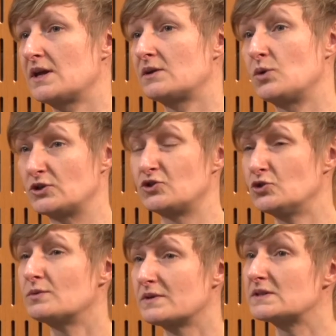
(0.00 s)
and what to
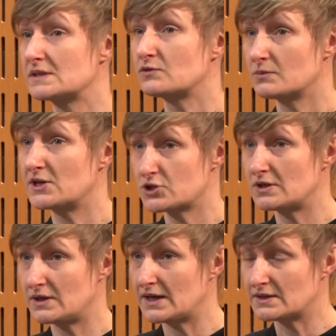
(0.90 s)
do with this information
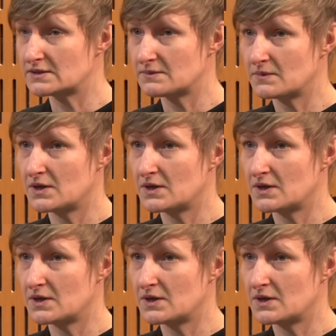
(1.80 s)
in the end.